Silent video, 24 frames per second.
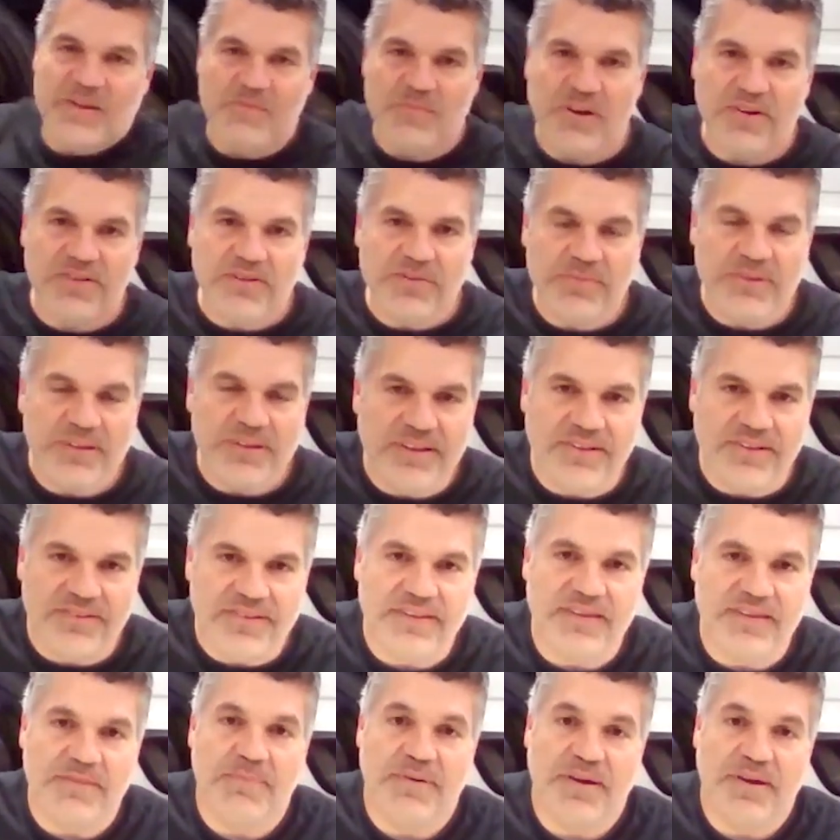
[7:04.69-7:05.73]
measurement because
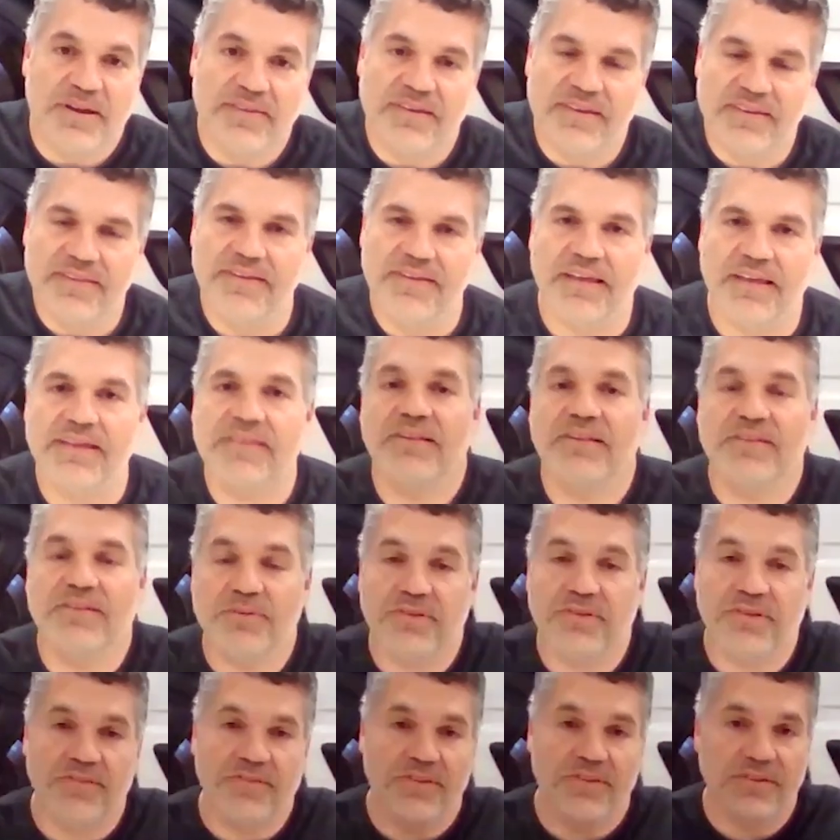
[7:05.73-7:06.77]
it depended. Like this
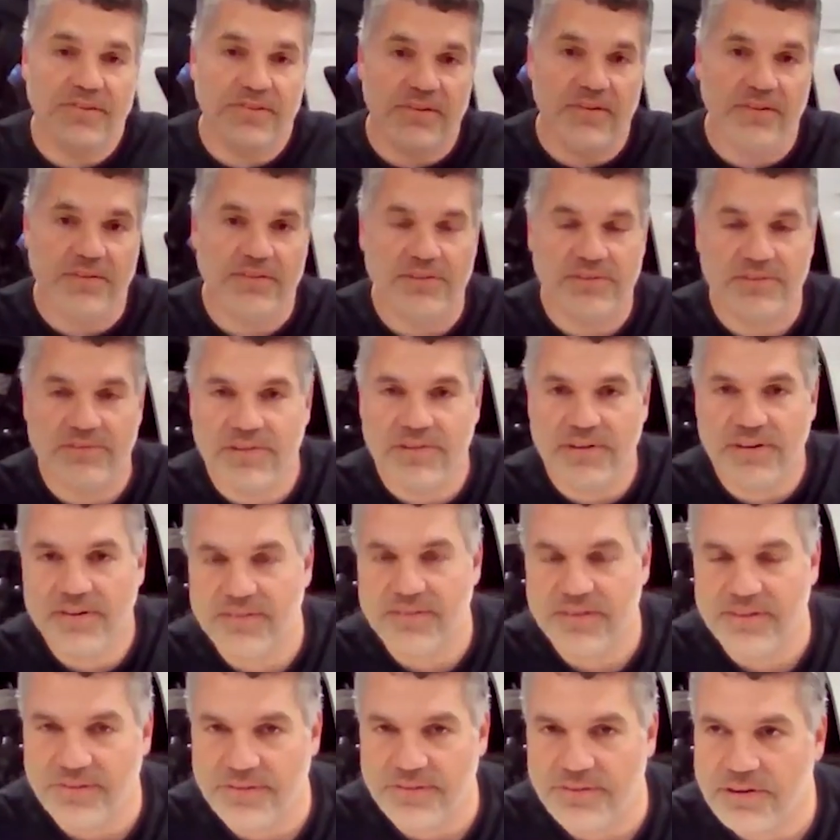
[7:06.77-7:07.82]
was a 6-cylinder truck
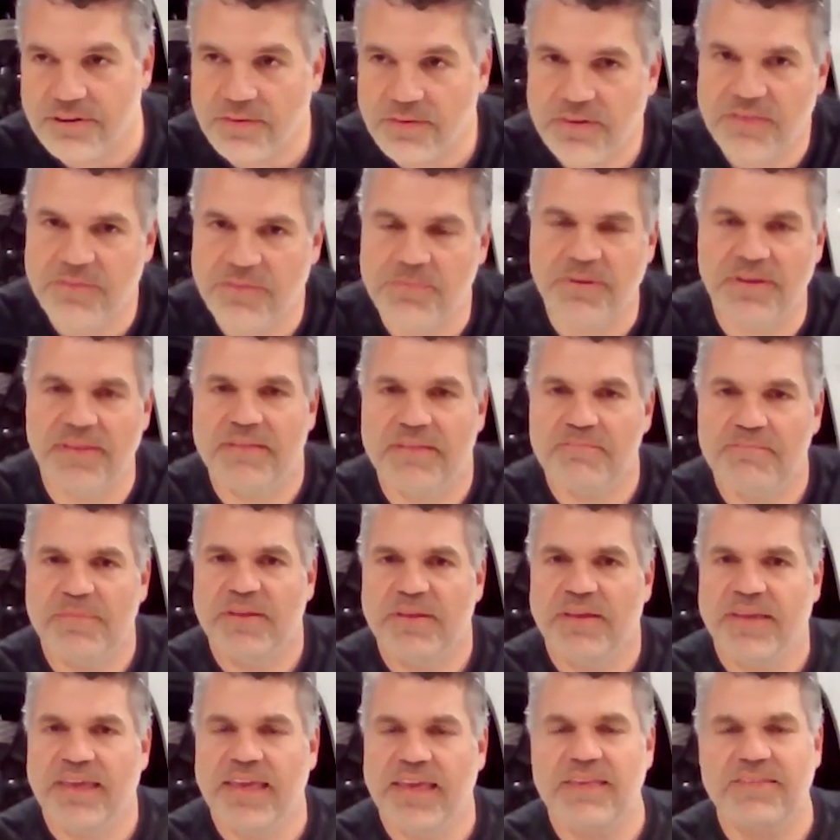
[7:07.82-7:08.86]
to start with, but
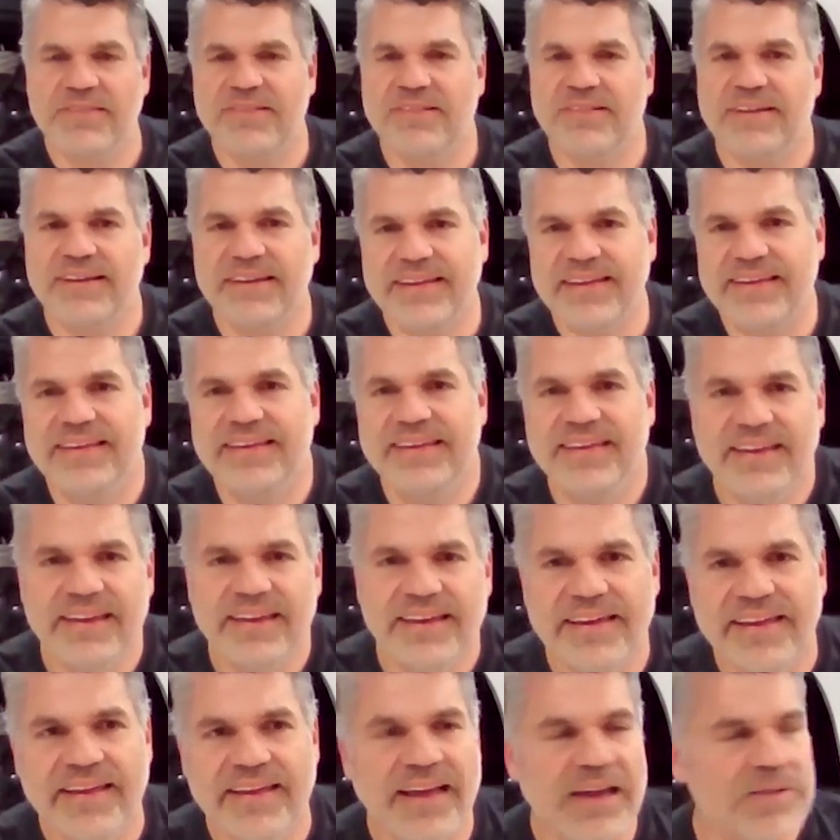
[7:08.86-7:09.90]
it's like, I
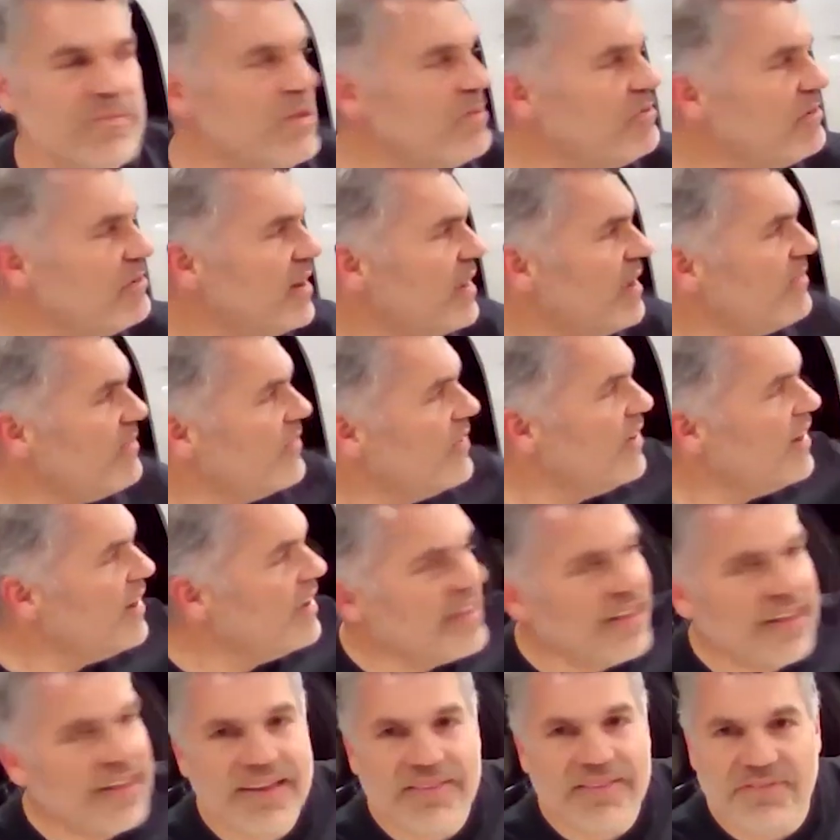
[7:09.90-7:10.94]
mean, right, I've kind
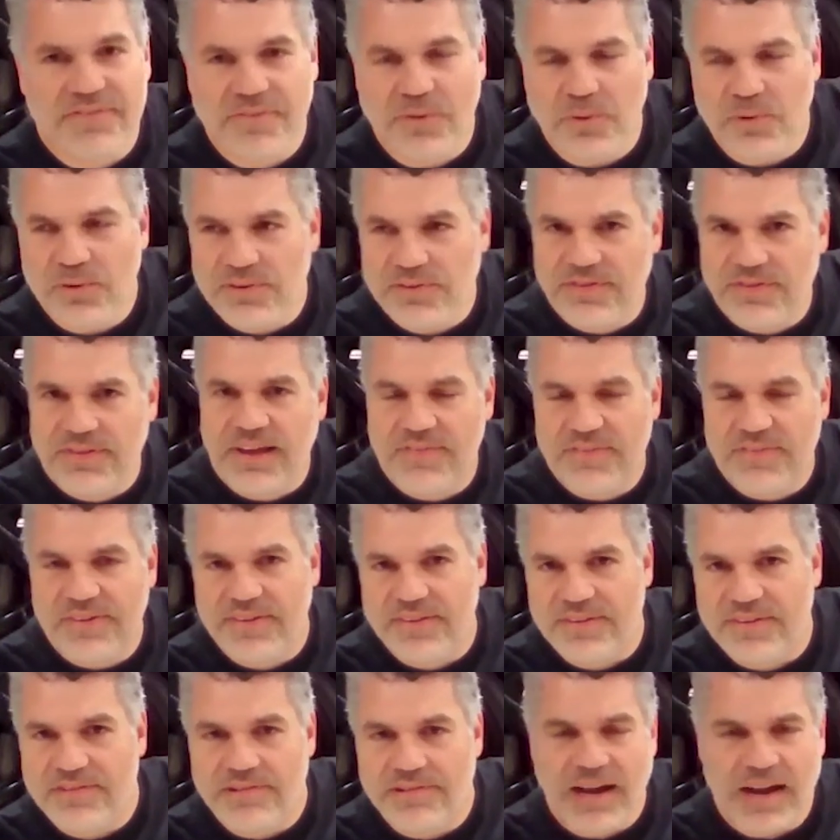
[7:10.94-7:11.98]
of got a
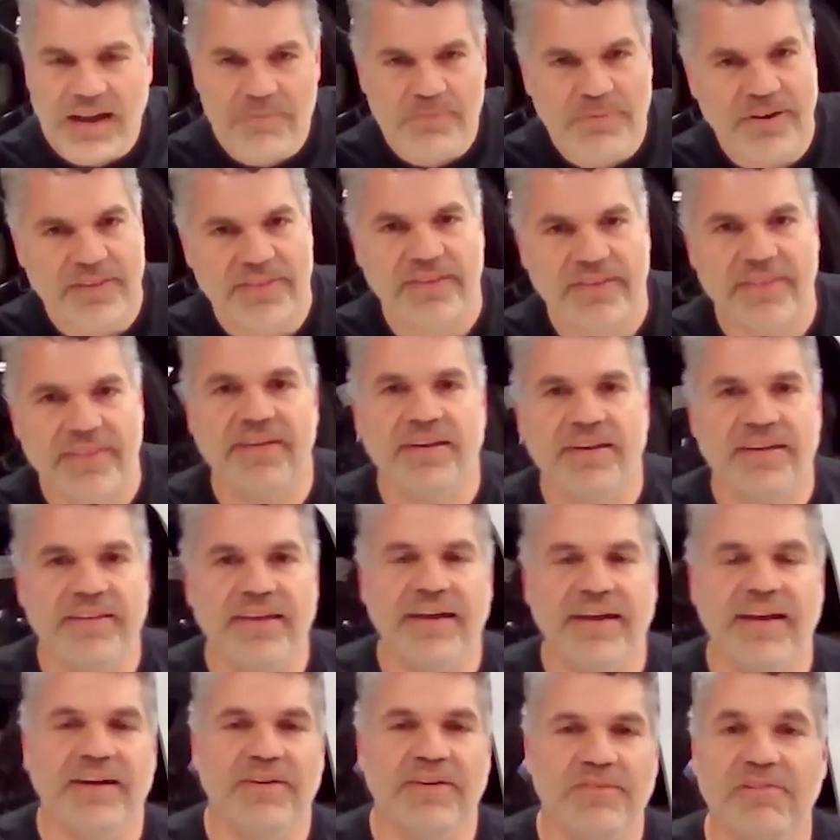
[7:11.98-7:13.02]
4.7 drop on the thing
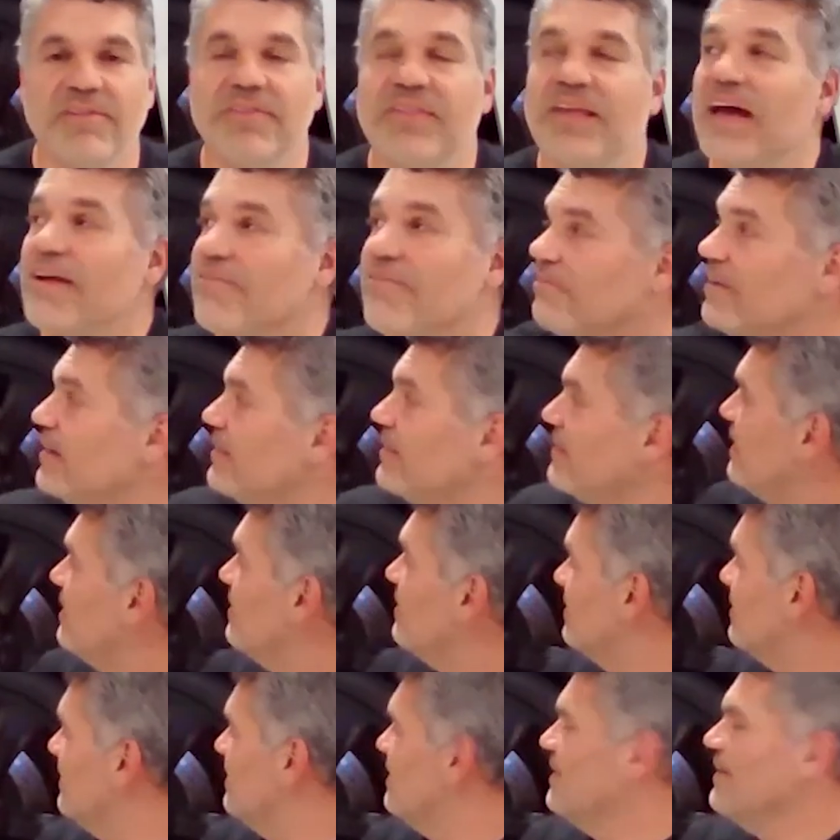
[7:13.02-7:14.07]
now. Well, not right
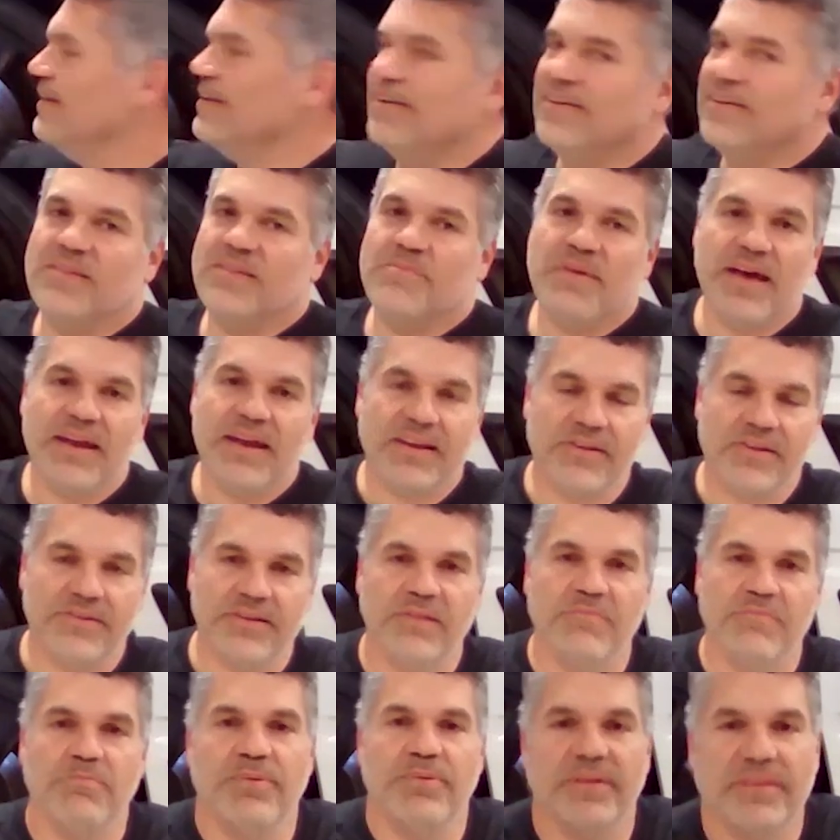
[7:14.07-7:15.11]
now because the back is
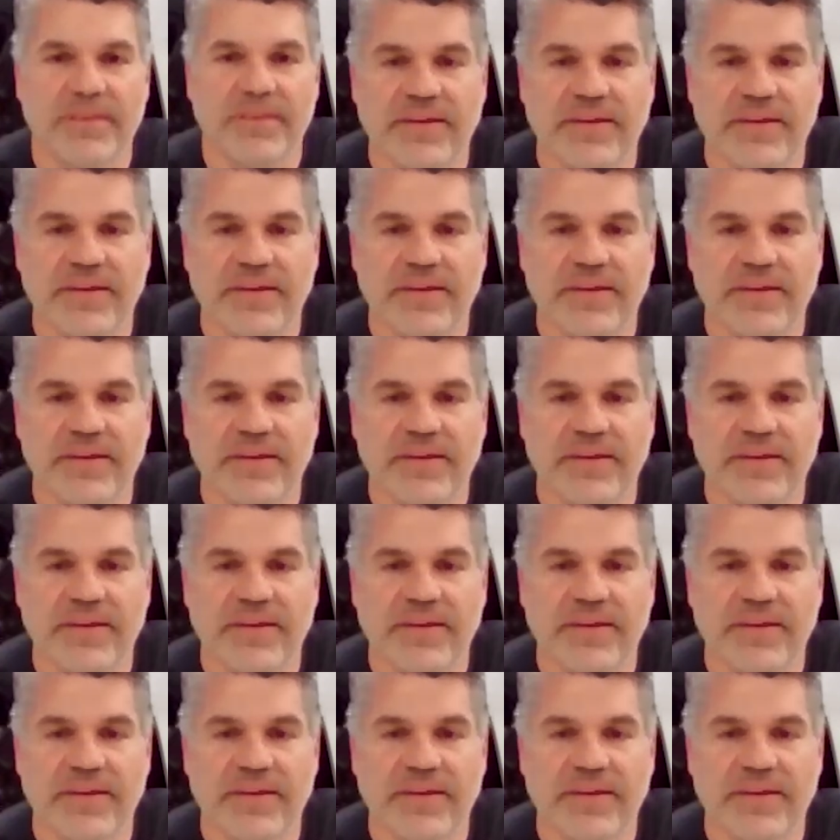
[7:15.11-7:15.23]
up, but